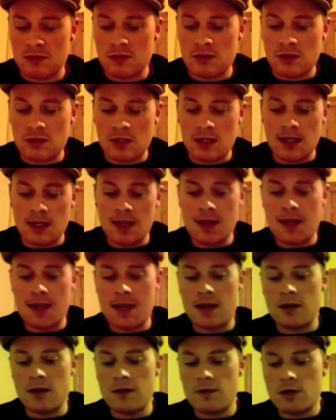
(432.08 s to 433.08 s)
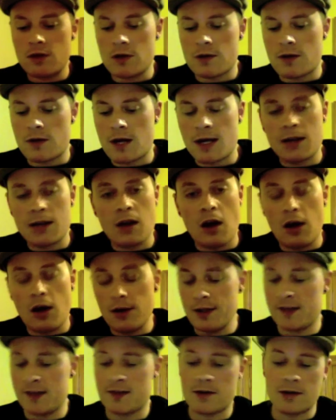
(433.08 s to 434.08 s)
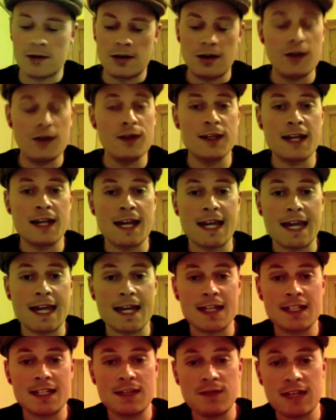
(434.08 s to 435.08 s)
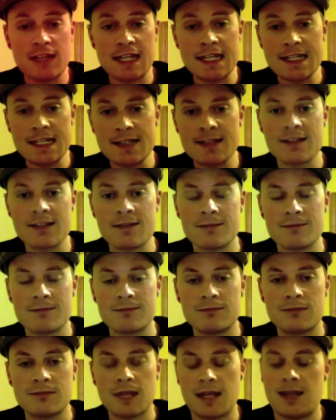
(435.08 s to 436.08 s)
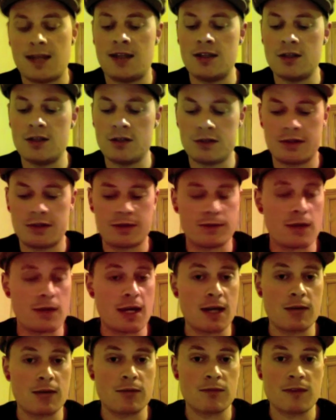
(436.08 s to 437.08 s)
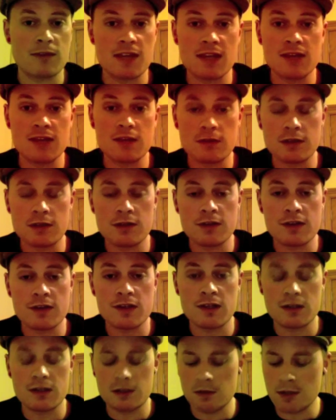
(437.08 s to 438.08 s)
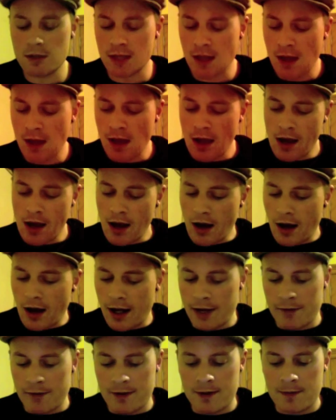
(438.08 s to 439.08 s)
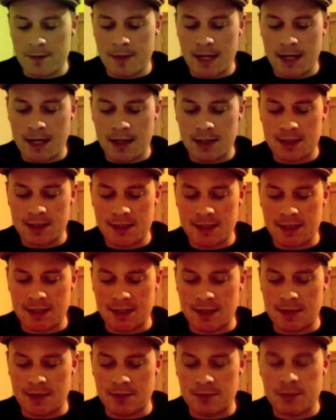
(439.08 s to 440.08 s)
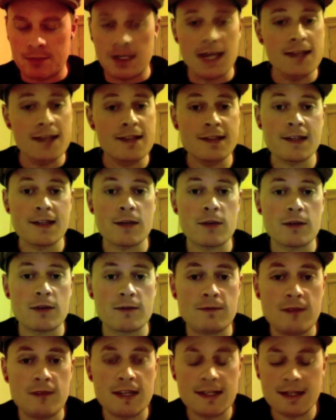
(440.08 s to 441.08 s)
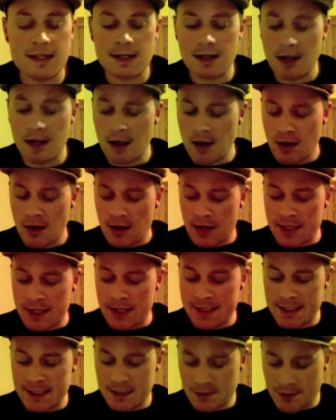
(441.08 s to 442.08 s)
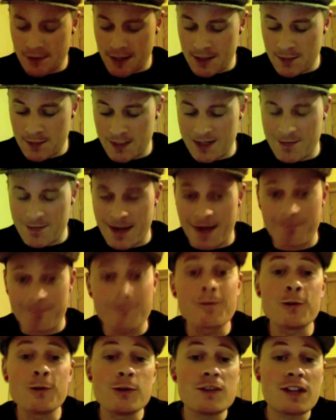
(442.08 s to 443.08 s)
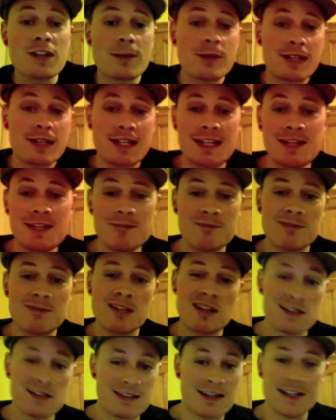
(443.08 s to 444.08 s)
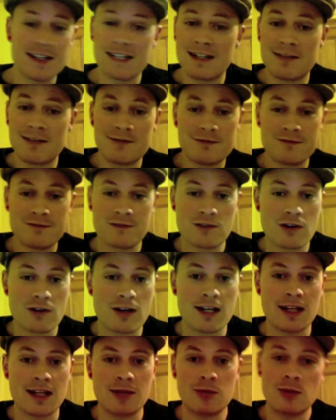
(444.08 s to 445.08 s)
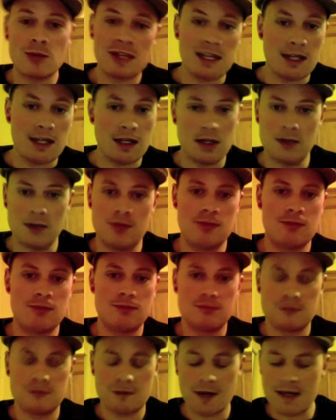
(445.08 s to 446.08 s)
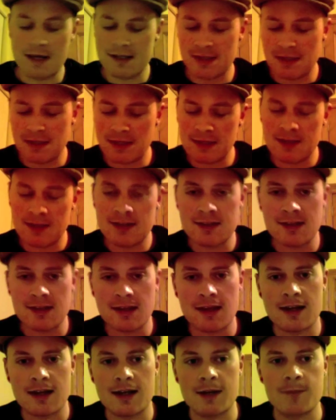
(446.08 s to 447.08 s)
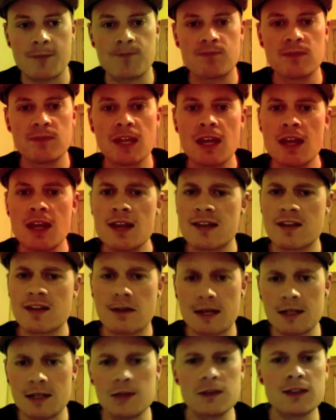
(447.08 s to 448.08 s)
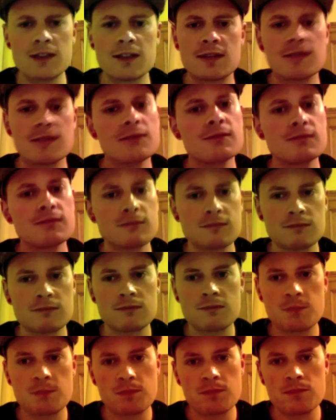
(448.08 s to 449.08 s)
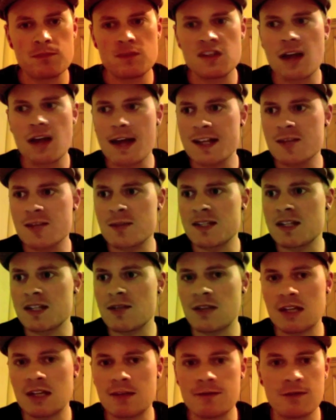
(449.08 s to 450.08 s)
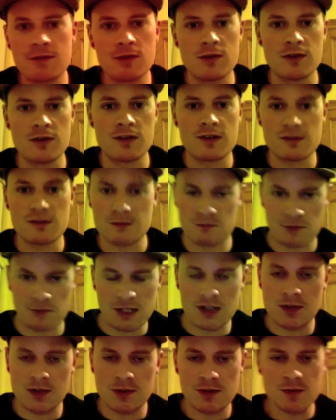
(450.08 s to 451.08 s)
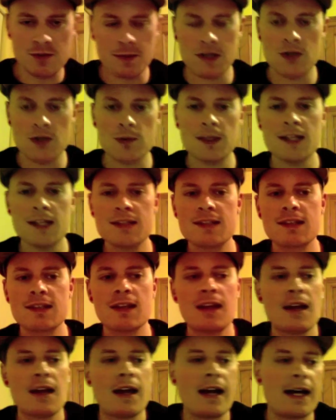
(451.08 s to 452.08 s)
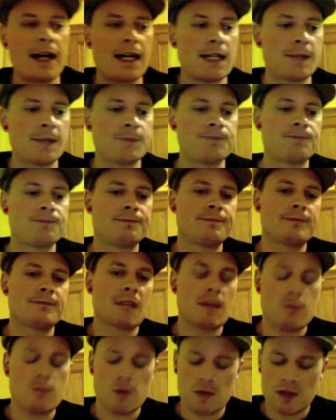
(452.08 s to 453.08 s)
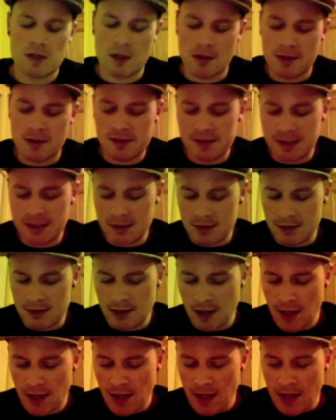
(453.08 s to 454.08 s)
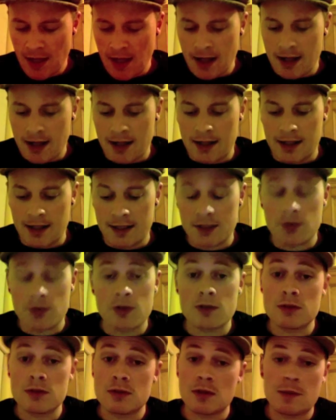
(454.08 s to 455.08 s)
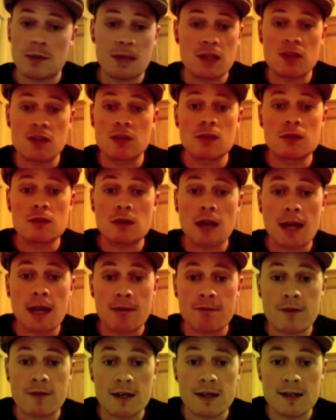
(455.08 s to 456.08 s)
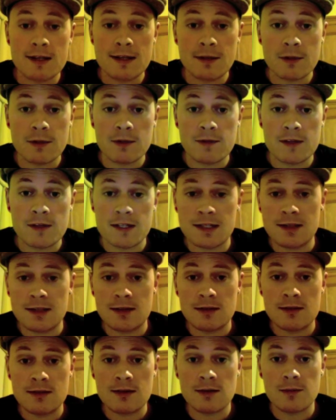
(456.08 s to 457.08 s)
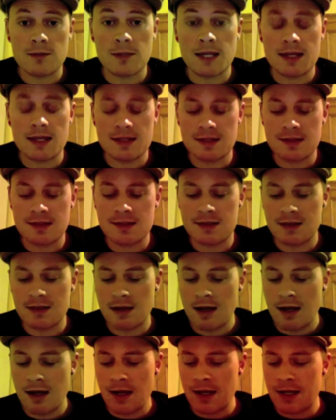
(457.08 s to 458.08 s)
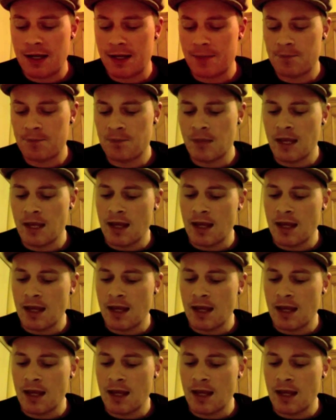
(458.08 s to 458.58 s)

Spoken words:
in there, you've got to write, it's got holidaying activities, and you just write things you're interested in doing. I wrote about places I want to visit. I did quite a bit about foods I want to eat because I love trying weird, crazy things. So I looked at site-specific foods, regional specialties, and put those in. I mentioned I have friends I want to visit in certain places. And